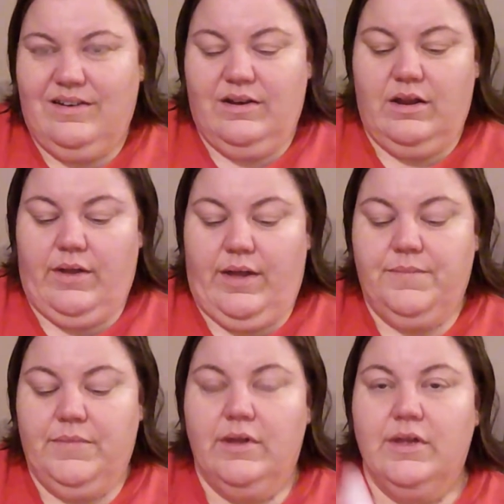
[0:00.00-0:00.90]
Okay,
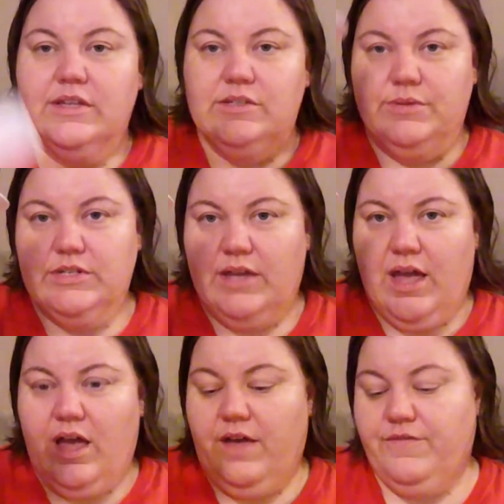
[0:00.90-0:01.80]
so we took
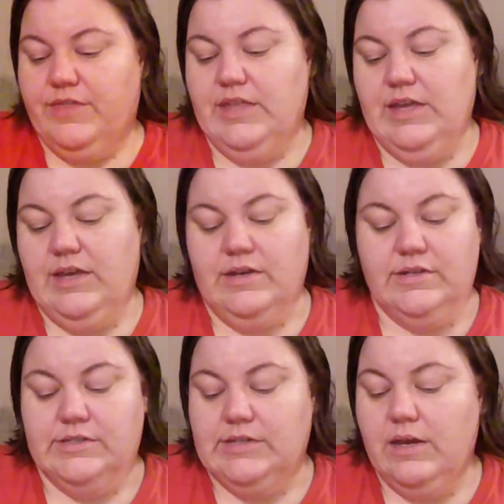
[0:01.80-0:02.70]
off the
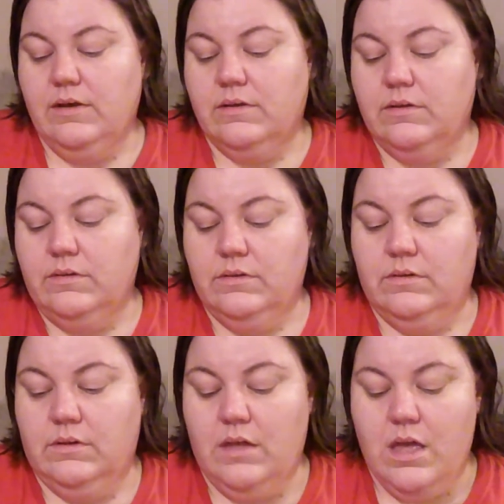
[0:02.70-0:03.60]
seal,
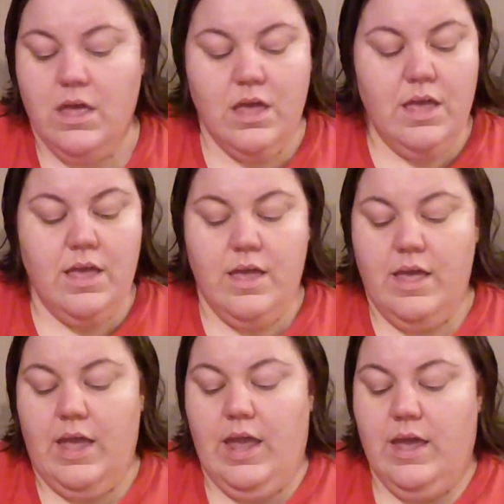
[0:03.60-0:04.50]

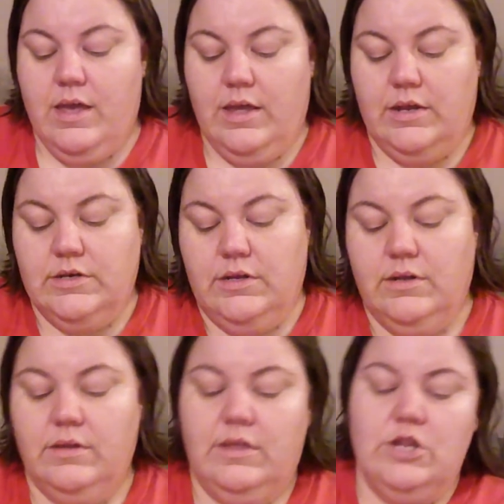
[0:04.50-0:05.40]
and
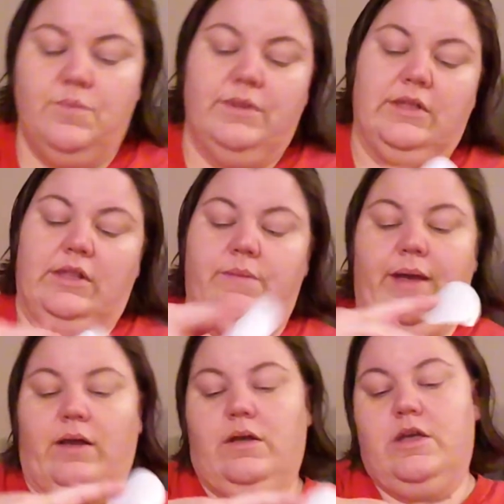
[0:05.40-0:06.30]
then you put the lid
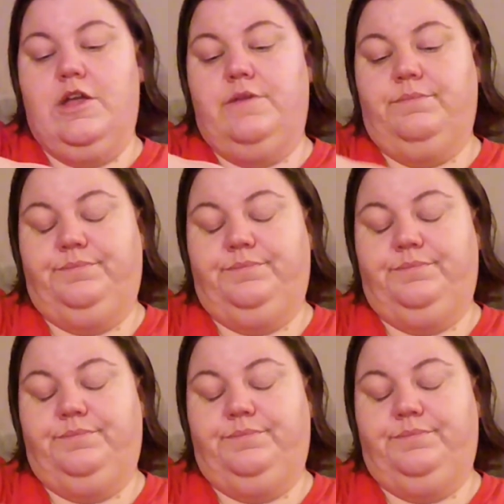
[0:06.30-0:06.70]
back on.